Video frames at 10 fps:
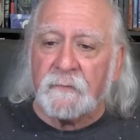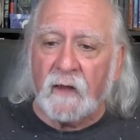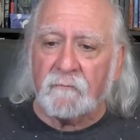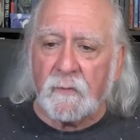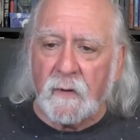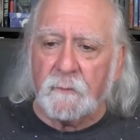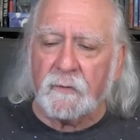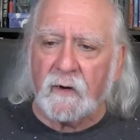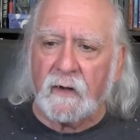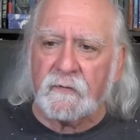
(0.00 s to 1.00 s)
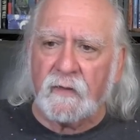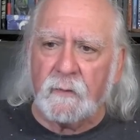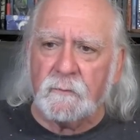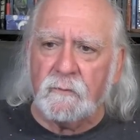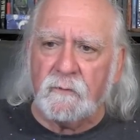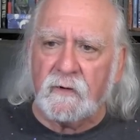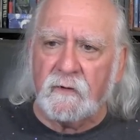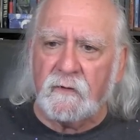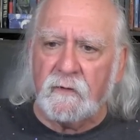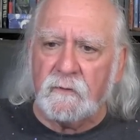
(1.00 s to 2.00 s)
And remember, as that moon
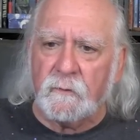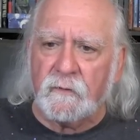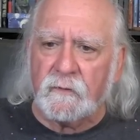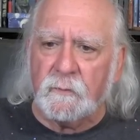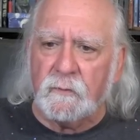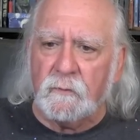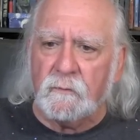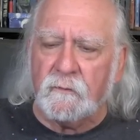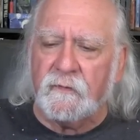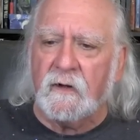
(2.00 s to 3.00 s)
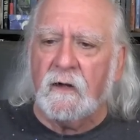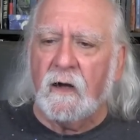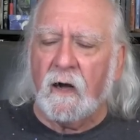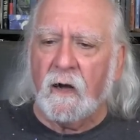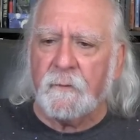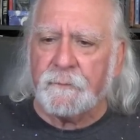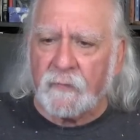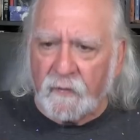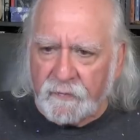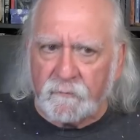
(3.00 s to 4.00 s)
continues to move
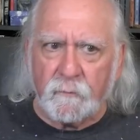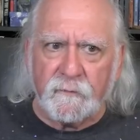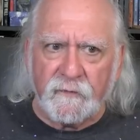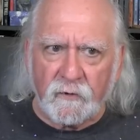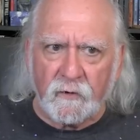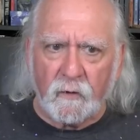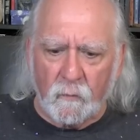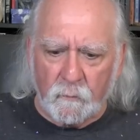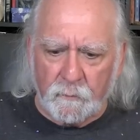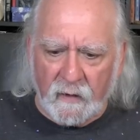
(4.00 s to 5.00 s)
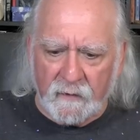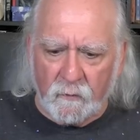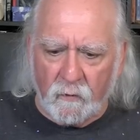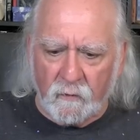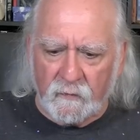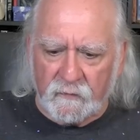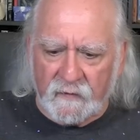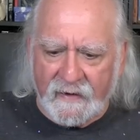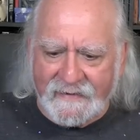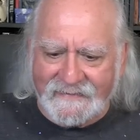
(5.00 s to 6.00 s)
um, through Virgo by
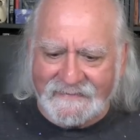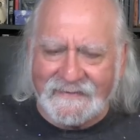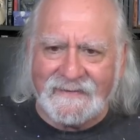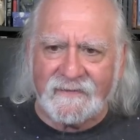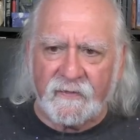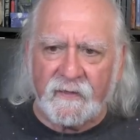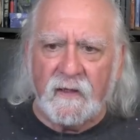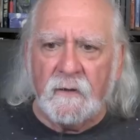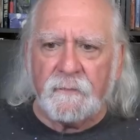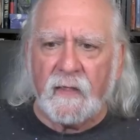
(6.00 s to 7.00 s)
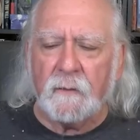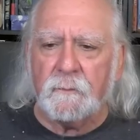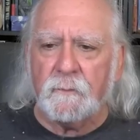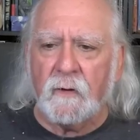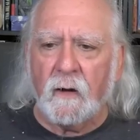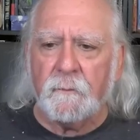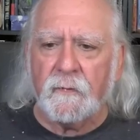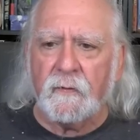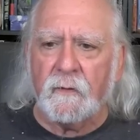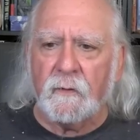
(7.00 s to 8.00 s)
August 18th, that
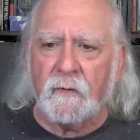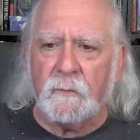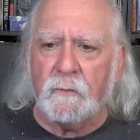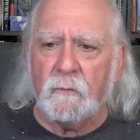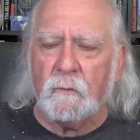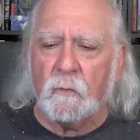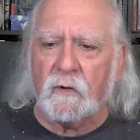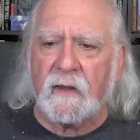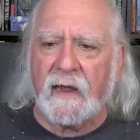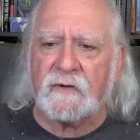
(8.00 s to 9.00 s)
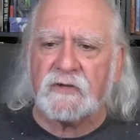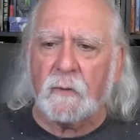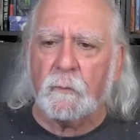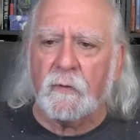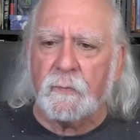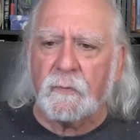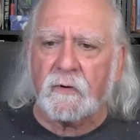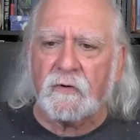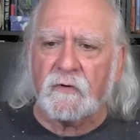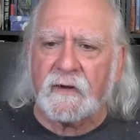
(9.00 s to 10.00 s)
um, the the moon will catch up with
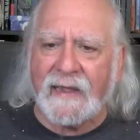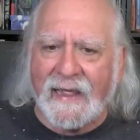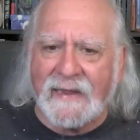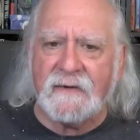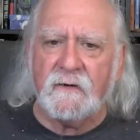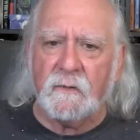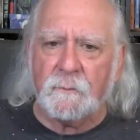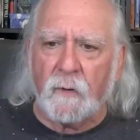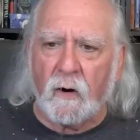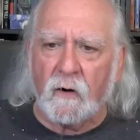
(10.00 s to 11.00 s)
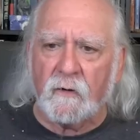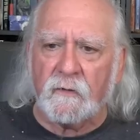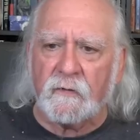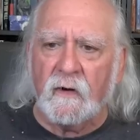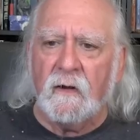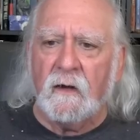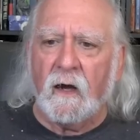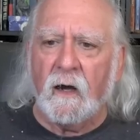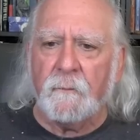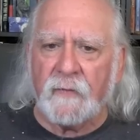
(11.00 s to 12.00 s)
Mercury and Mars,
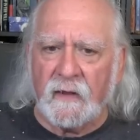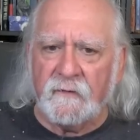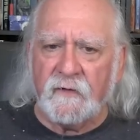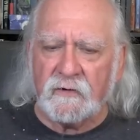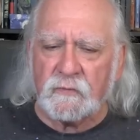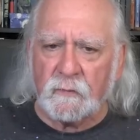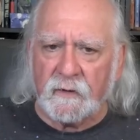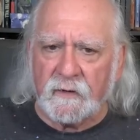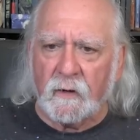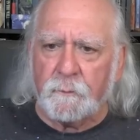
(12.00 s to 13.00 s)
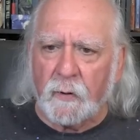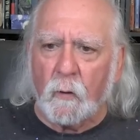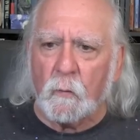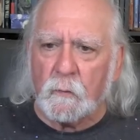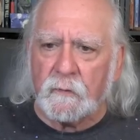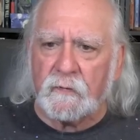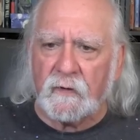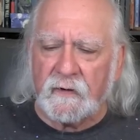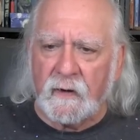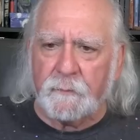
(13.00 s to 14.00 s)
um, and eventually oppose
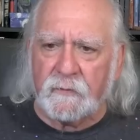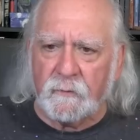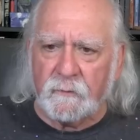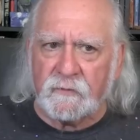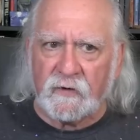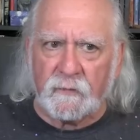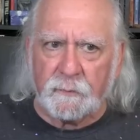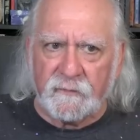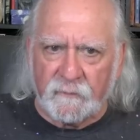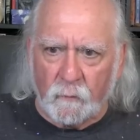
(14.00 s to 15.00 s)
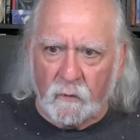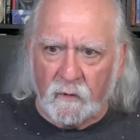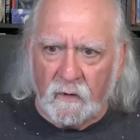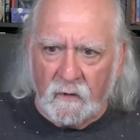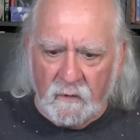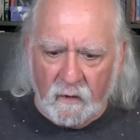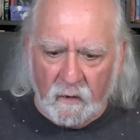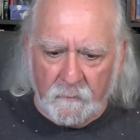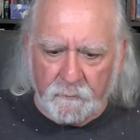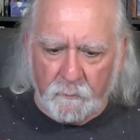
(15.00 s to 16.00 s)
Neptune just before
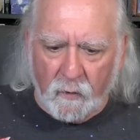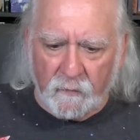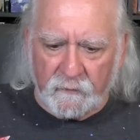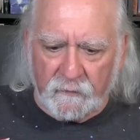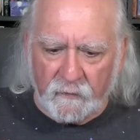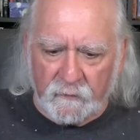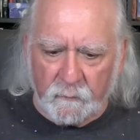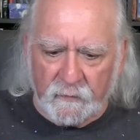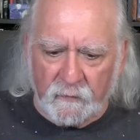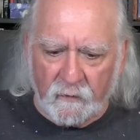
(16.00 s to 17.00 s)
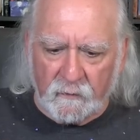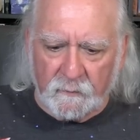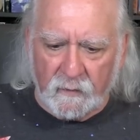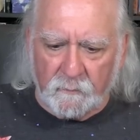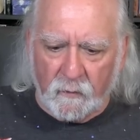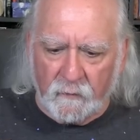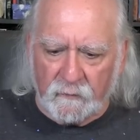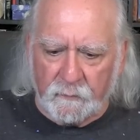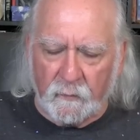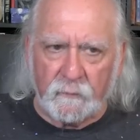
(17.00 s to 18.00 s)
um, Mars does it. We talked about
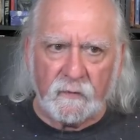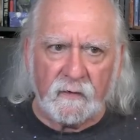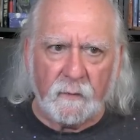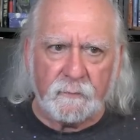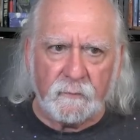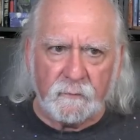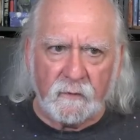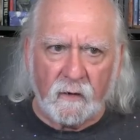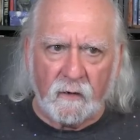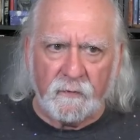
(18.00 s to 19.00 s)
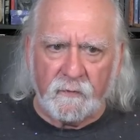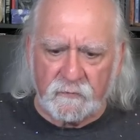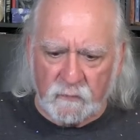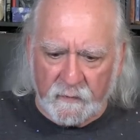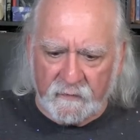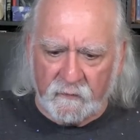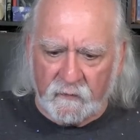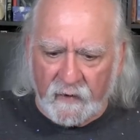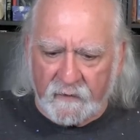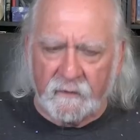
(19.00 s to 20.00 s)
Mars opposing Neptune on the
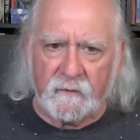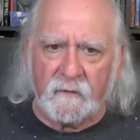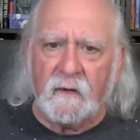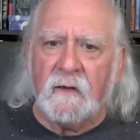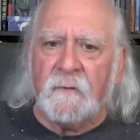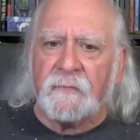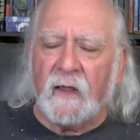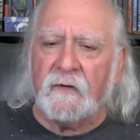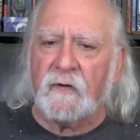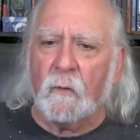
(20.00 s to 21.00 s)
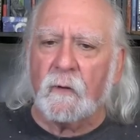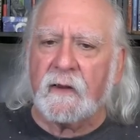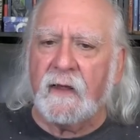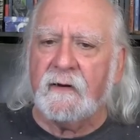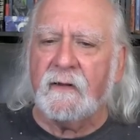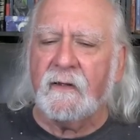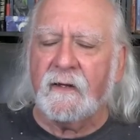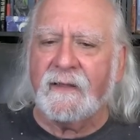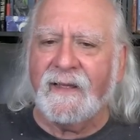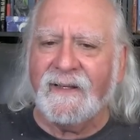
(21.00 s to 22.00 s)
22nd, and so we're getting
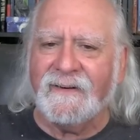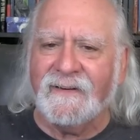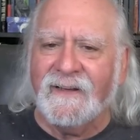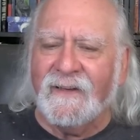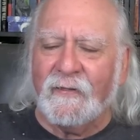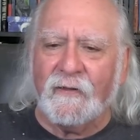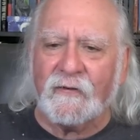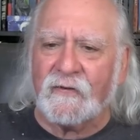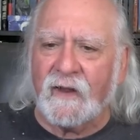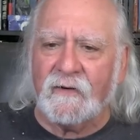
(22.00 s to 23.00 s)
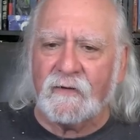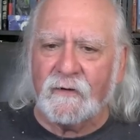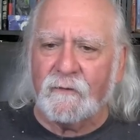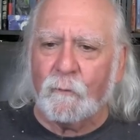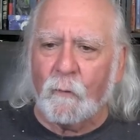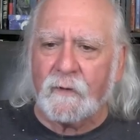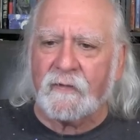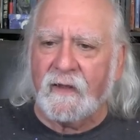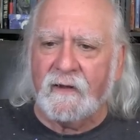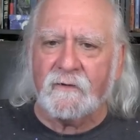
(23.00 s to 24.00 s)
again this sense of
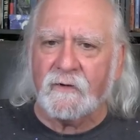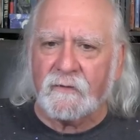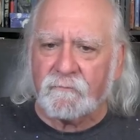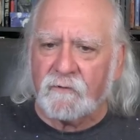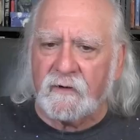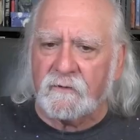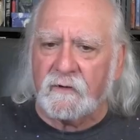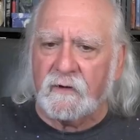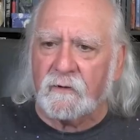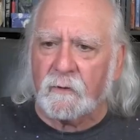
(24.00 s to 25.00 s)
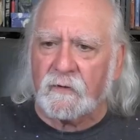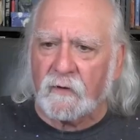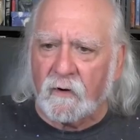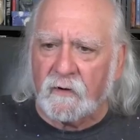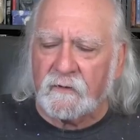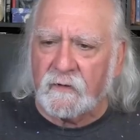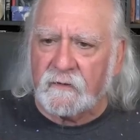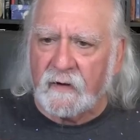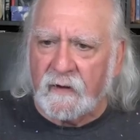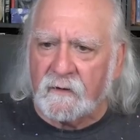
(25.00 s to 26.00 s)
what the hell is real here. It's hard to
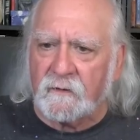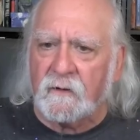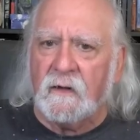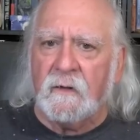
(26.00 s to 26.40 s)
tell.